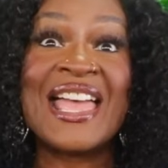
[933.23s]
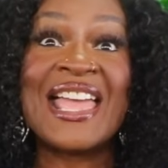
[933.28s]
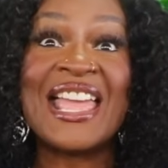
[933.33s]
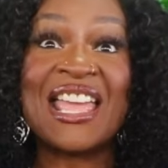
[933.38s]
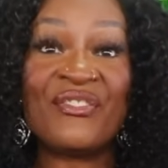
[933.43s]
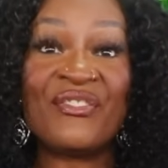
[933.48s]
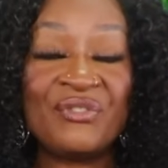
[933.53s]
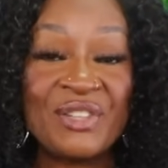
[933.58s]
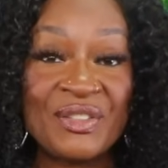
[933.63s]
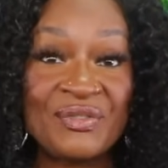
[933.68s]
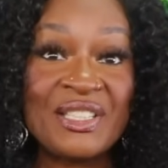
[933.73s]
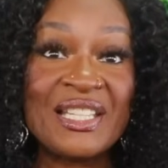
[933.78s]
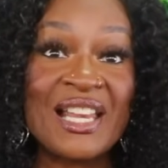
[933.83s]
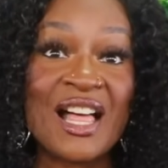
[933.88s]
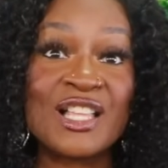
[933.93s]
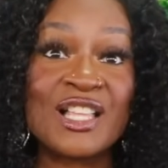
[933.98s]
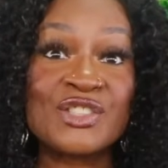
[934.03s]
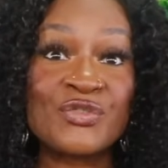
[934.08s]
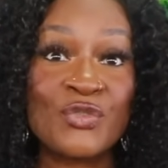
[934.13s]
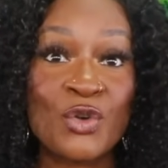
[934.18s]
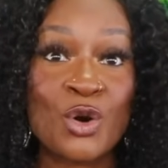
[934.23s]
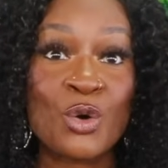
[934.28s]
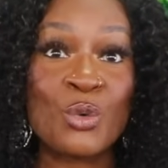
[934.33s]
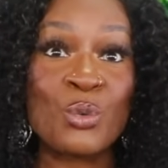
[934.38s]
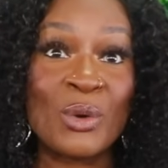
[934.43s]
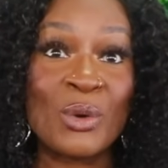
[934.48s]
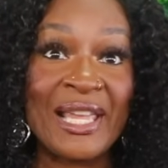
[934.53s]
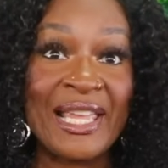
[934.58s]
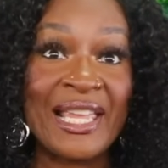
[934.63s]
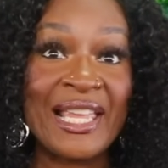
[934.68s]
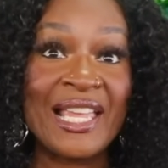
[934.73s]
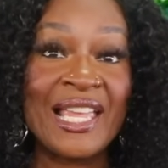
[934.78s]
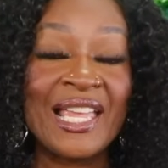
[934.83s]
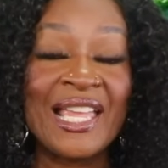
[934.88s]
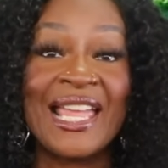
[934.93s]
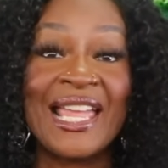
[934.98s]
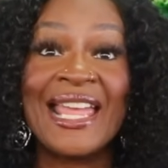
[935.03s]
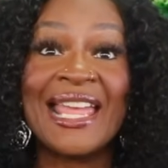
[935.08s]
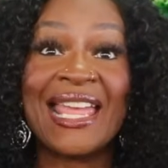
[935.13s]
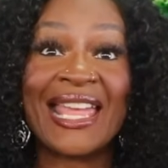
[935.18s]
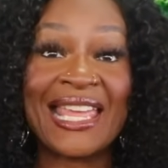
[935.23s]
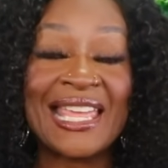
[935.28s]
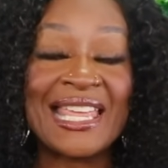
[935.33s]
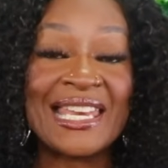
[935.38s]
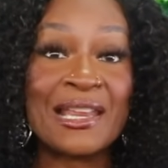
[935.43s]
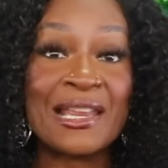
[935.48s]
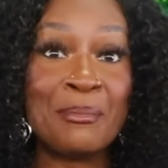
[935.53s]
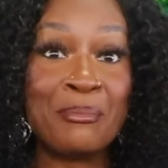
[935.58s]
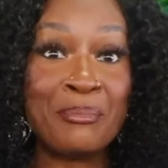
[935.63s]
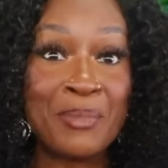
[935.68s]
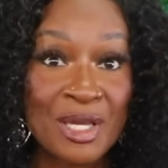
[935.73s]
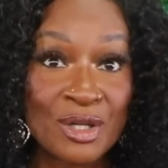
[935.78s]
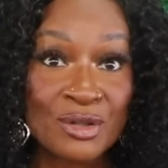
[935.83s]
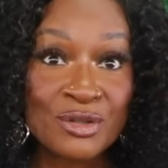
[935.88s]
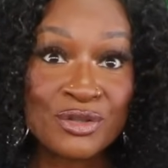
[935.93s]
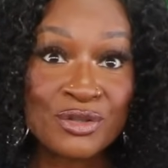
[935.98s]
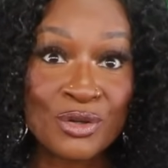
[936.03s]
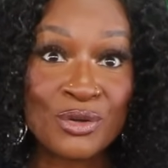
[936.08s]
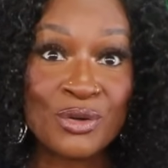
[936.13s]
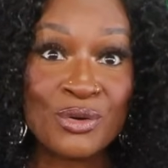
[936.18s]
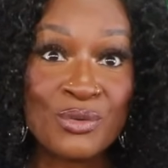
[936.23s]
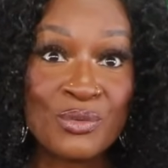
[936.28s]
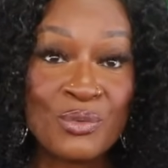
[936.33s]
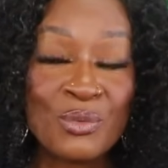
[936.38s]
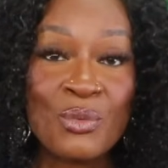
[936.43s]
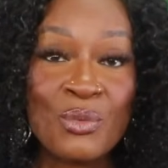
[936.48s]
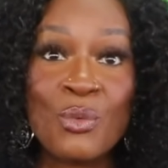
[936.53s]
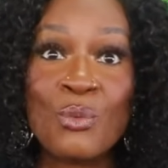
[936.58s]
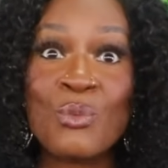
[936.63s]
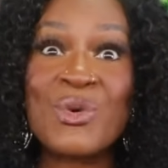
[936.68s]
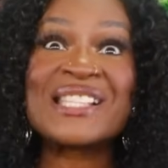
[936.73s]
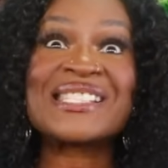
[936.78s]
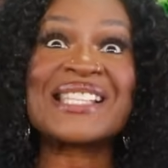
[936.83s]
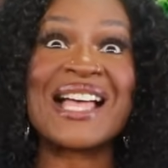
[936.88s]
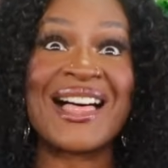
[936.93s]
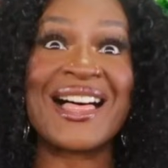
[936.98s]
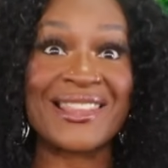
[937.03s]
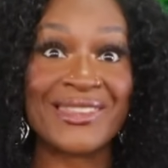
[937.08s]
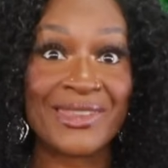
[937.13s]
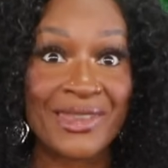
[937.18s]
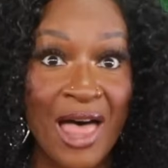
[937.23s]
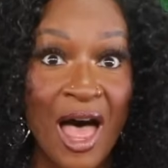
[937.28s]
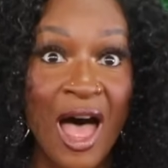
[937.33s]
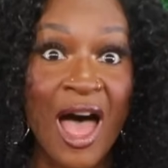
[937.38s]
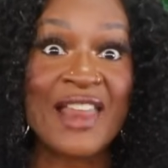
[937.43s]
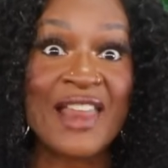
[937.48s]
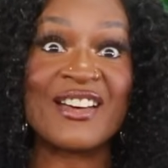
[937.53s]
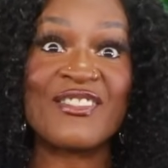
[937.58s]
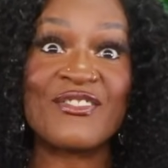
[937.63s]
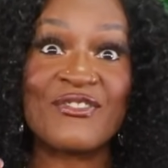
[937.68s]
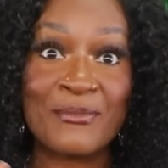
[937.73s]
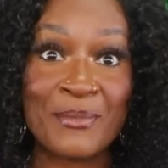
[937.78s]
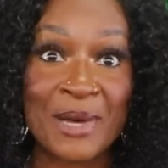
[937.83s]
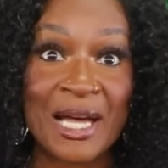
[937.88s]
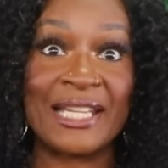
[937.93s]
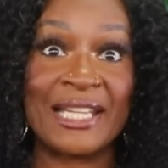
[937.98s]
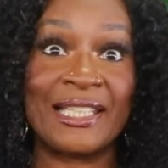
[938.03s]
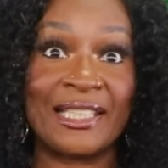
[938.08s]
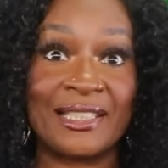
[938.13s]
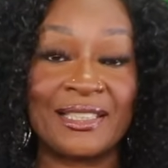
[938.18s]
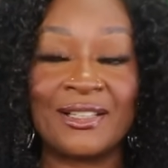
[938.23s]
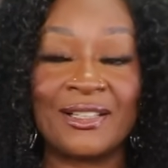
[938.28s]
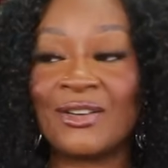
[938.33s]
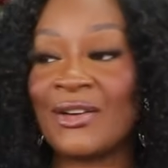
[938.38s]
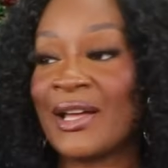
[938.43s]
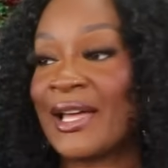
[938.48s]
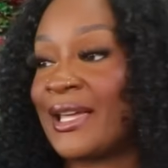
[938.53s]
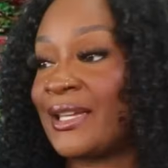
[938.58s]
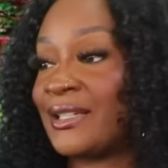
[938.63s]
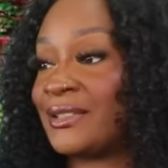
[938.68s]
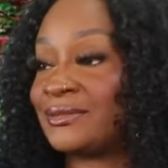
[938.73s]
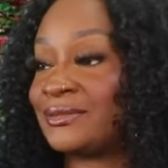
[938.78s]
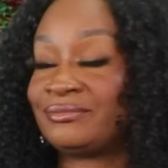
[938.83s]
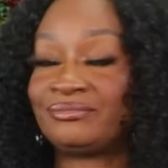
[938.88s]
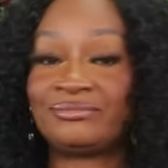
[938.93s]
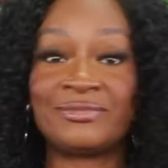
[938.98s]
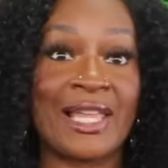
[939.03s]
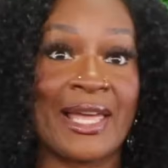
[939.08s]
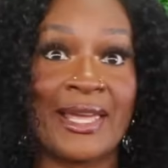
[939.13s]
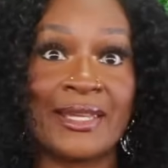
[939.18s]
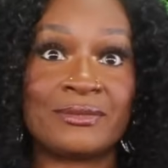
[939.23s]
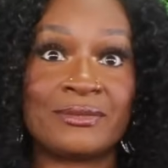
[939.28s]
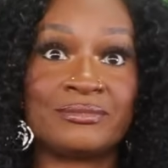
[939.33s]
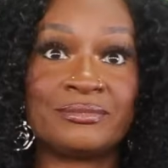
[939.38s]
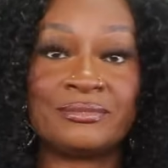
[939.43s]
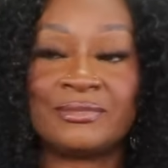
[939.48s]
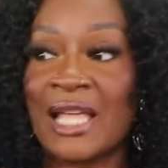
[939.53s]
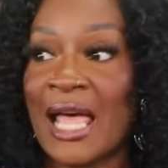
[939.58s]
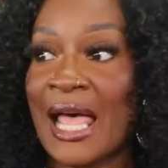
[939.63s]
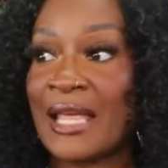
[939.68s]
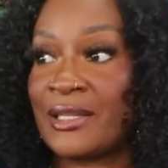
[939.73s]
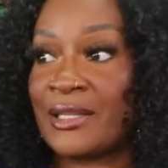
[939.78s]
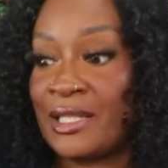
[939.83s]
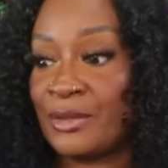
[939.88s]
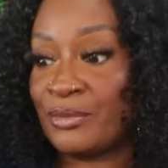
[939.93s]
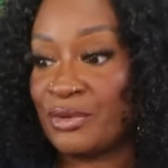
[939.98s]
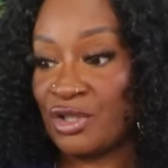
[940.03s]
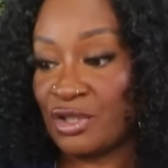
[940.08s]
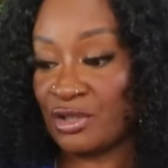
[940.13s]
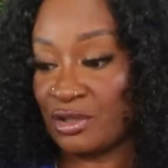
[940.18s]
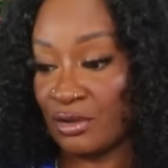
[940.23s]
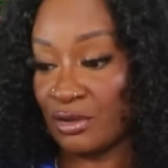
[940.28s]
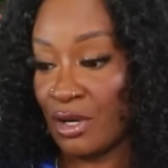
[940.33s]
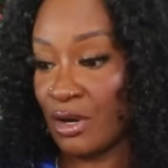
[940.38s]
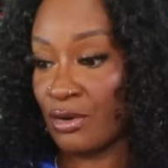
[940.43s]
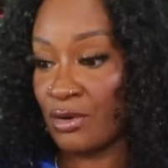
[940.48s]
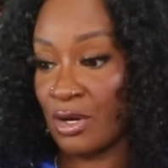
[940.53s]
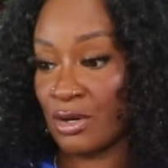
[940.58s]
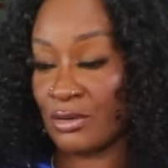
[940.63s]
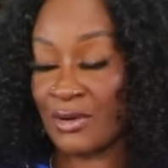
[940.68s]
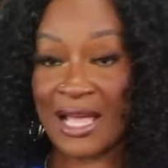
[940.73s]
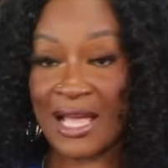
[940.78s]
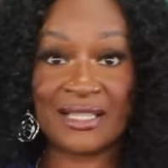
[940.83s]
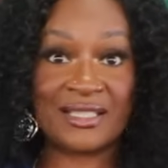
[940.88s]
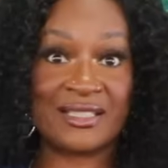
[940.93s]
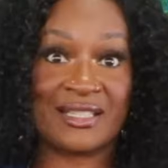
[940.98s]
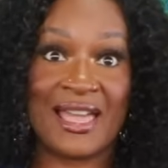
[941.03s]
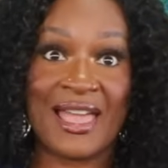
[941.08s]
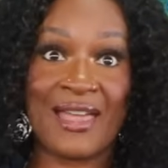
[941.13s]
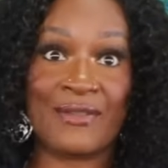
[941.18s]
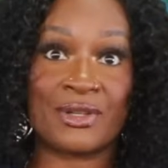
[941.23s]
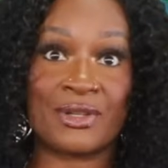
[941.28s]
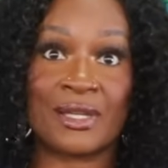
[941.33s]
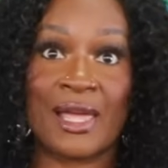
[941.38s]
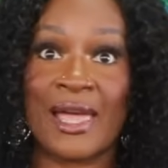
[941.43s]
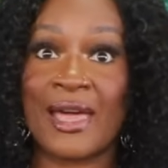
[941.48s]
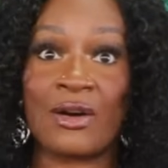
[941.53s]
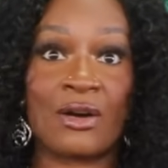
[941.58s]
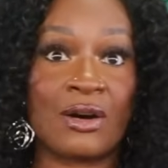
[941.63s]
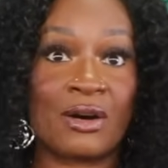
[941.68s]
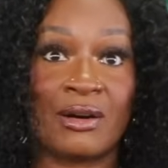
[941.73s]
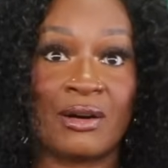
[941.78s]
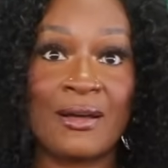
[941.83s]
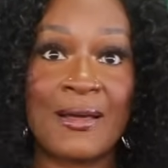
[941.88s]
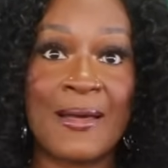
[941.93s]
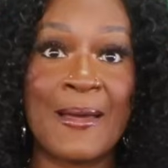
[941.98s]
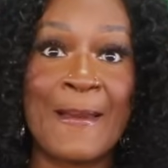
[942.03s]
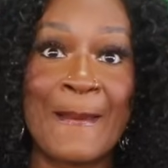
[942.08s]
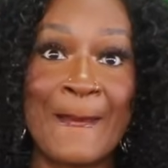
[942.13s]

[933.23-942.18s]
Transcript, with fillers: And fifty dollars for a ring in middle school was a lot of money, okay? Like, I, it was just a no-no. I couldn't have it at all.